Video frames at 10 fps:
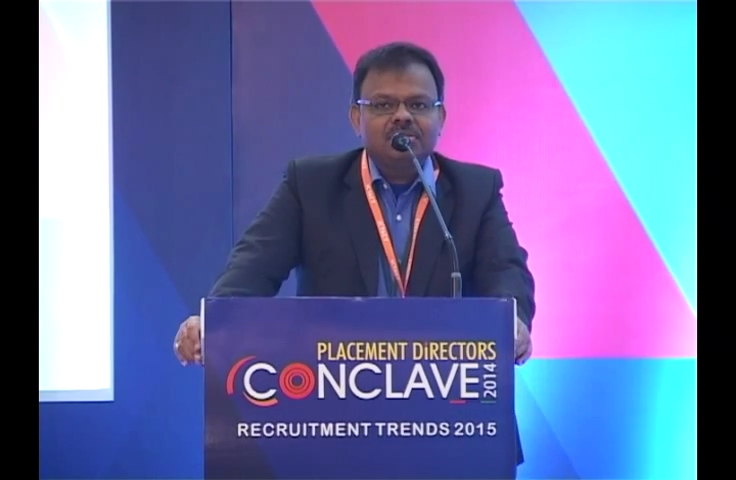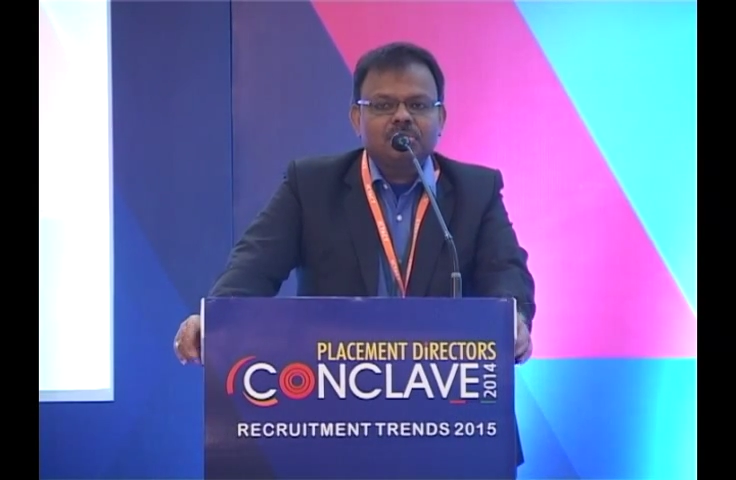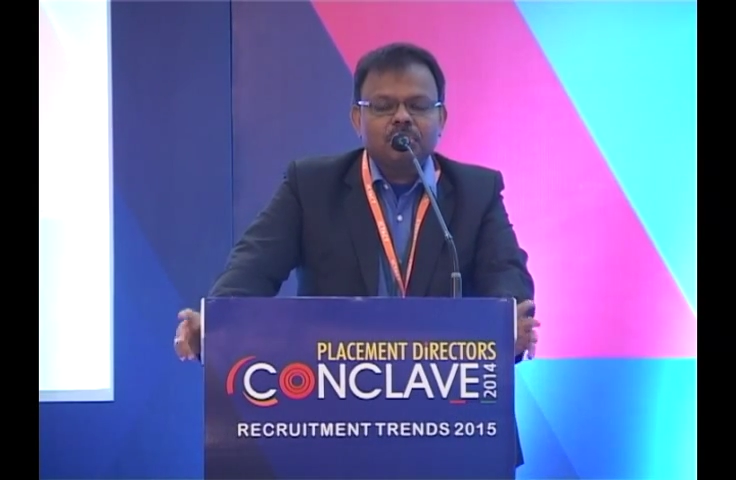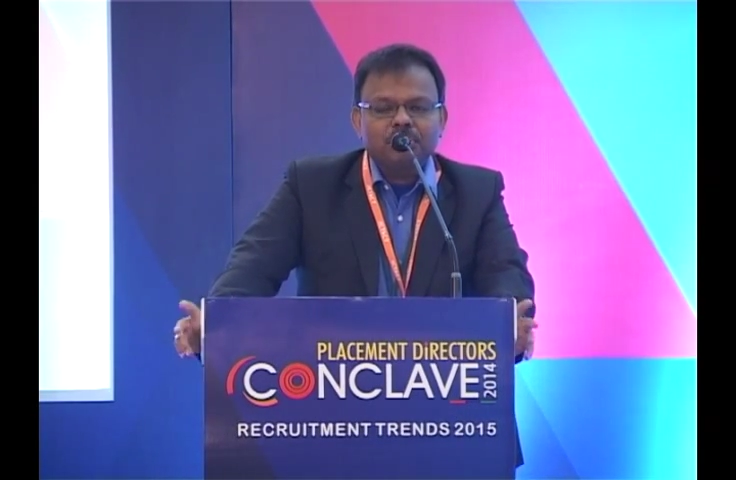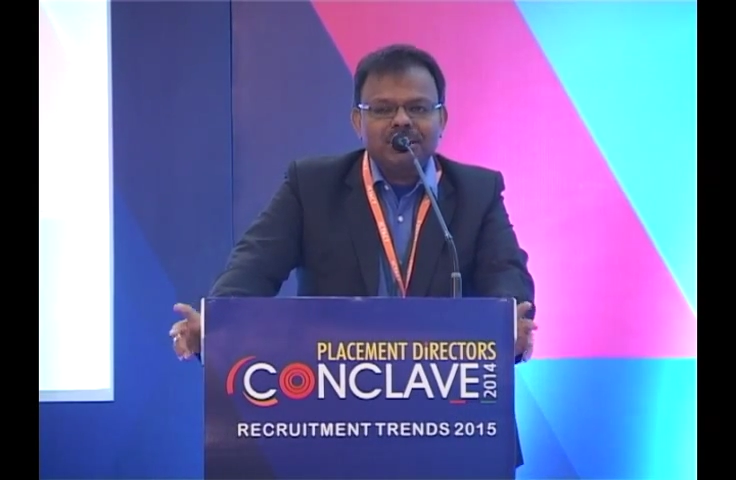
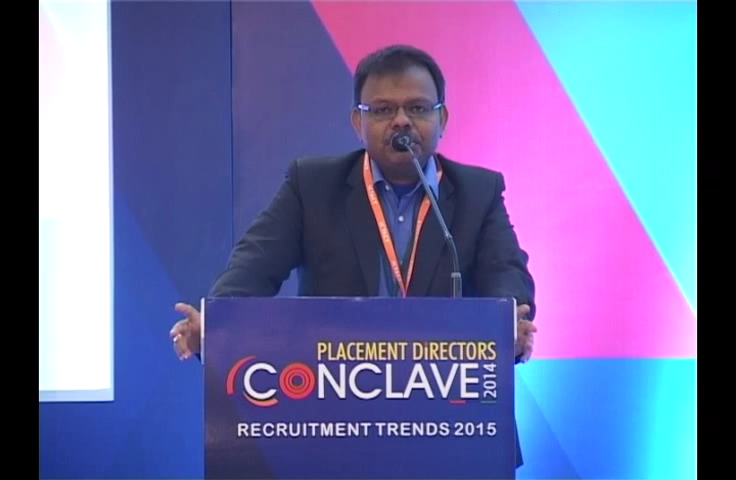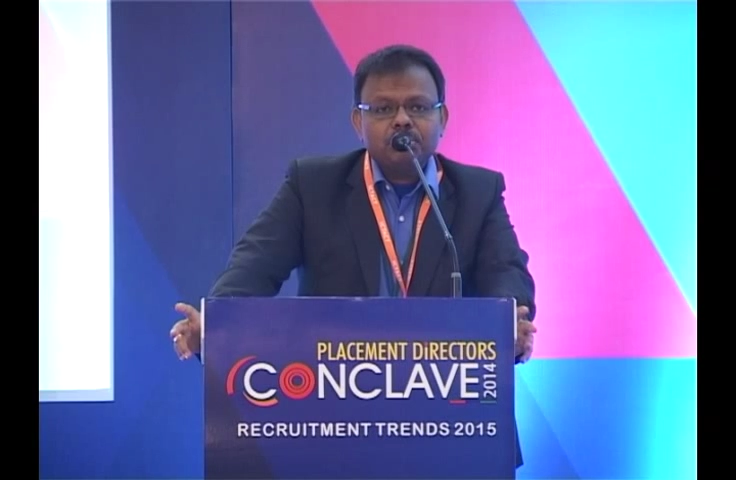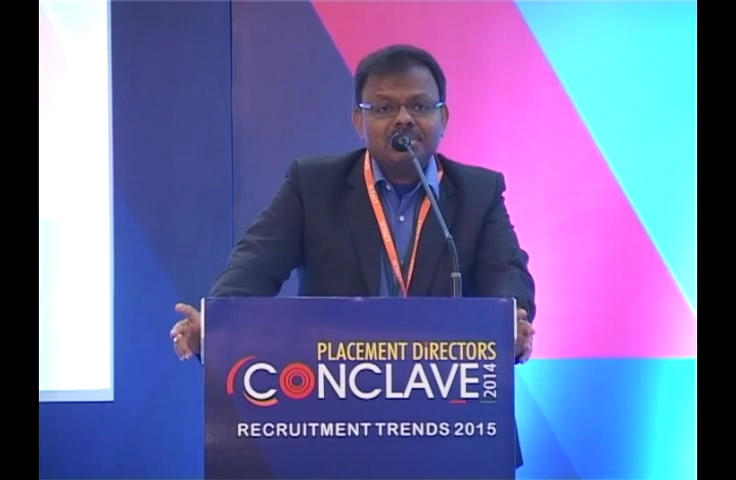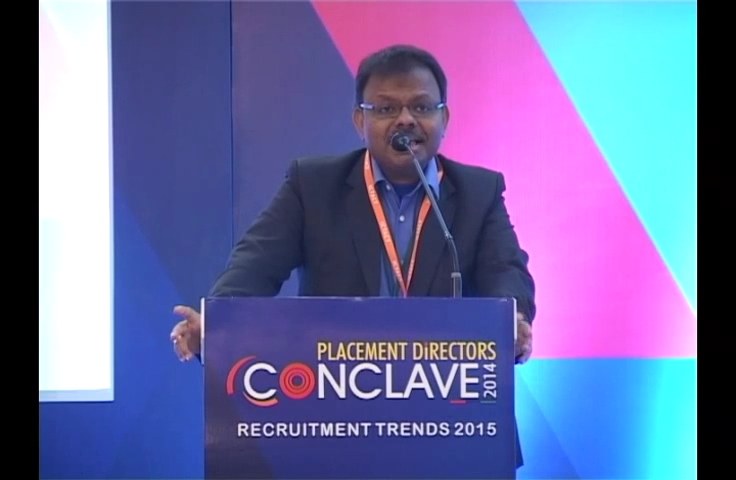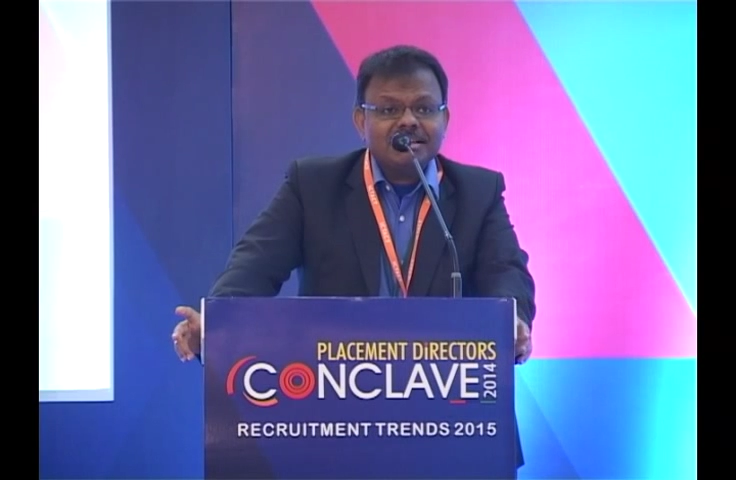So you need
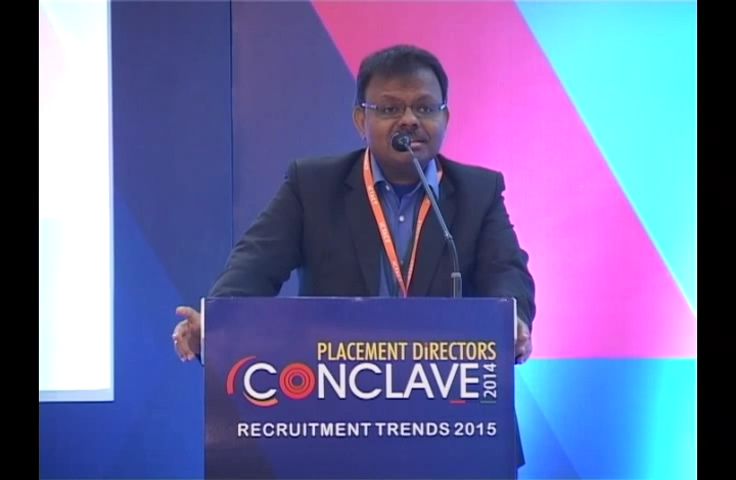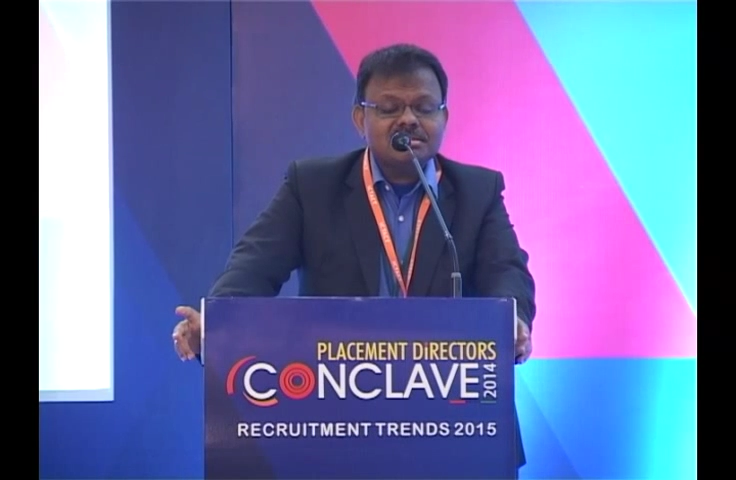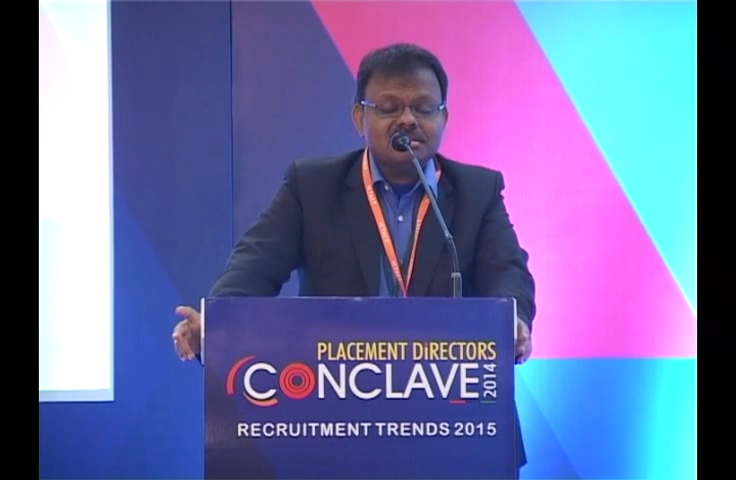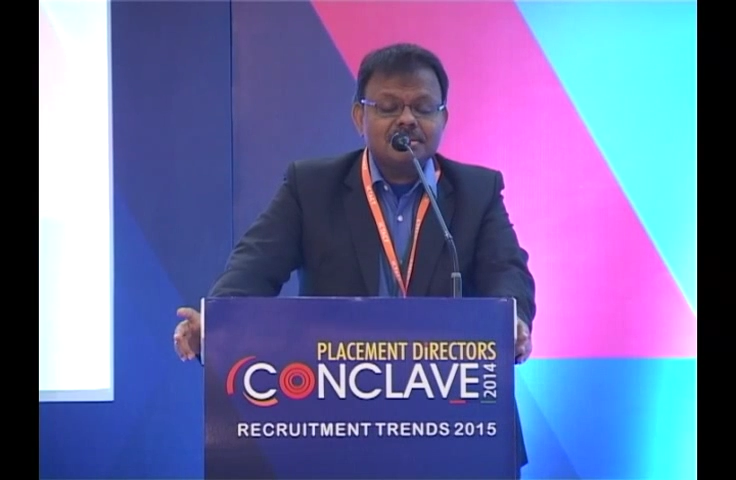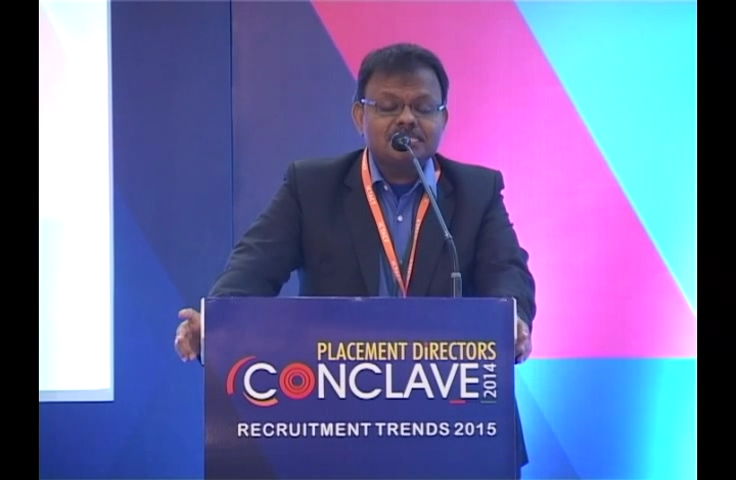to take
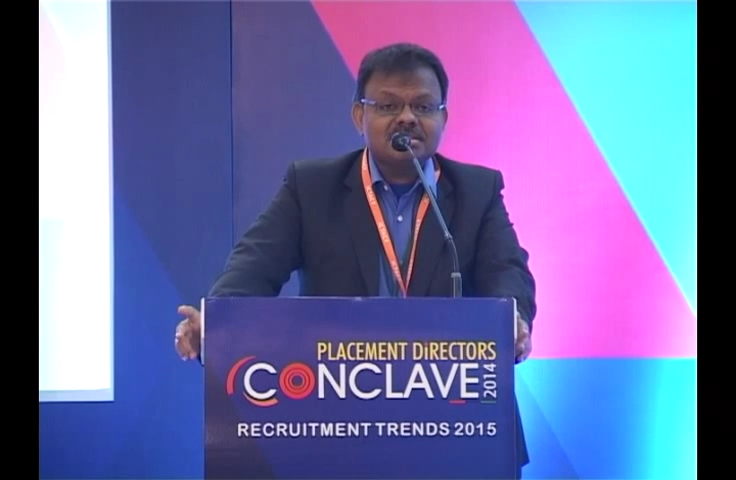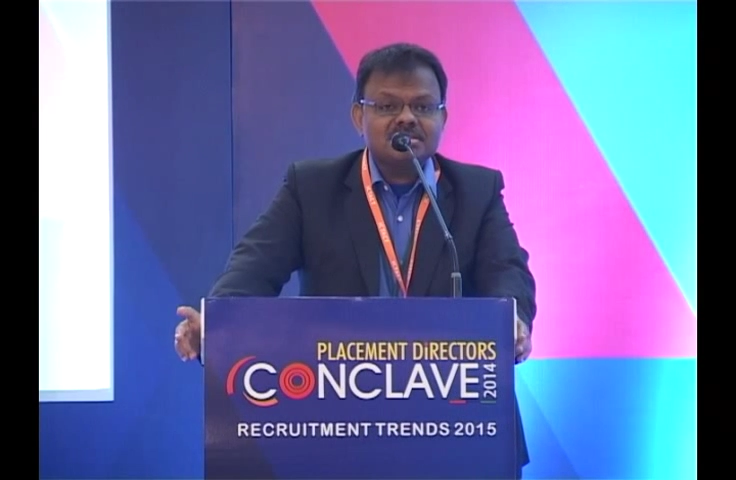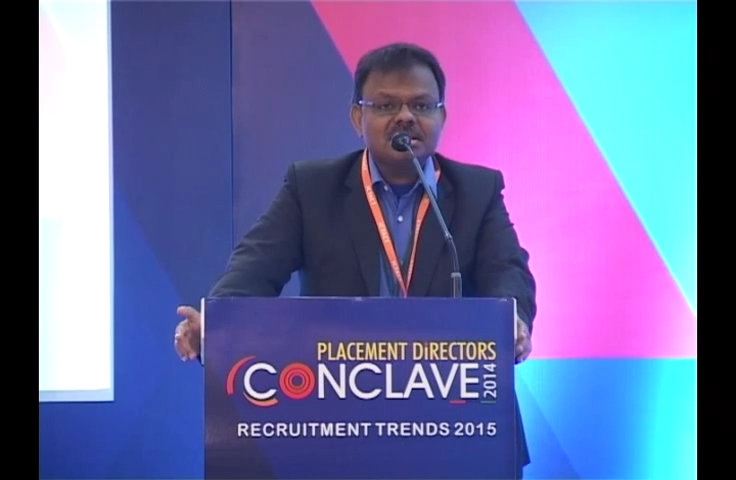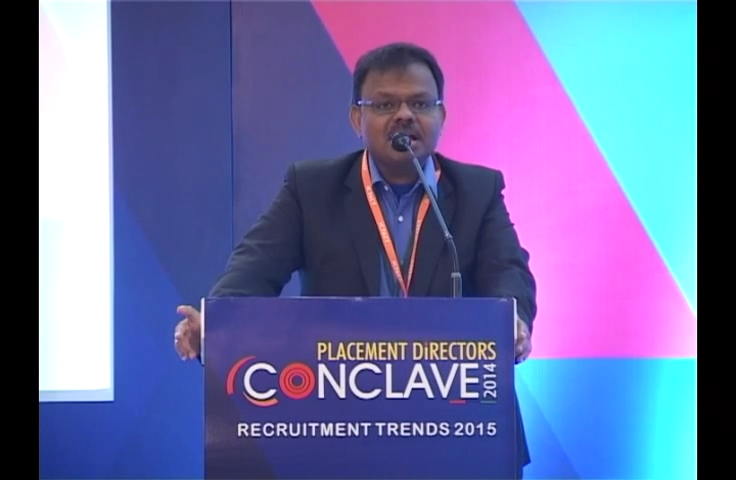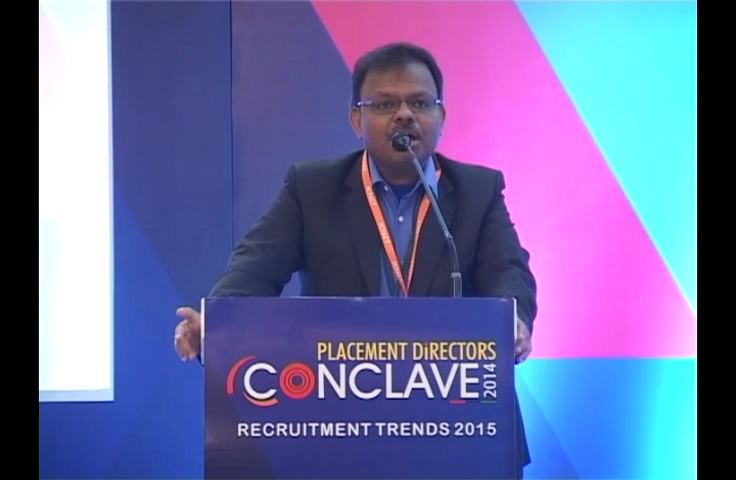these teams and
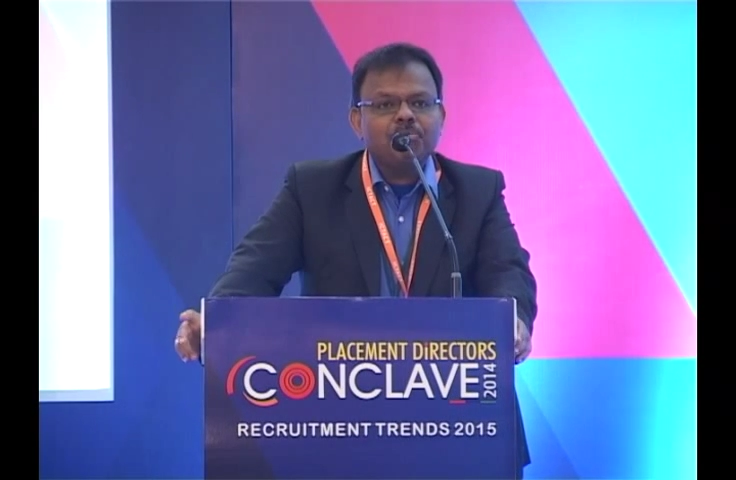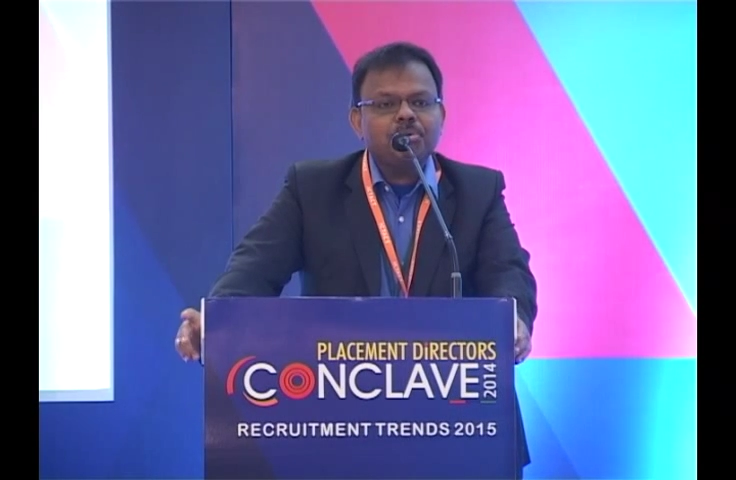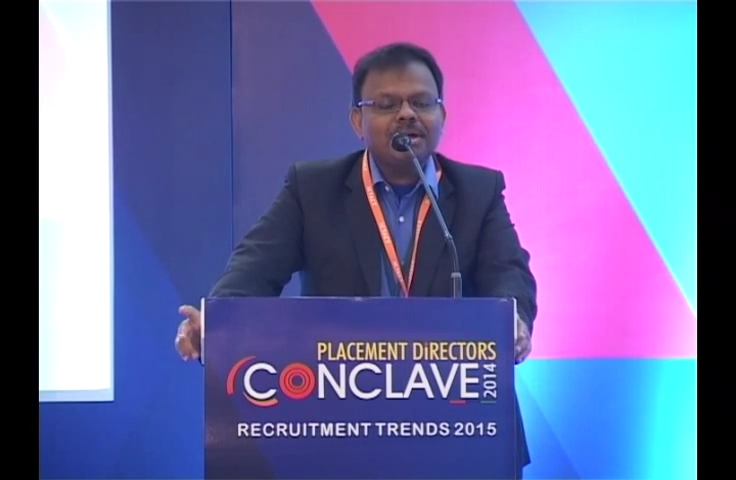see how you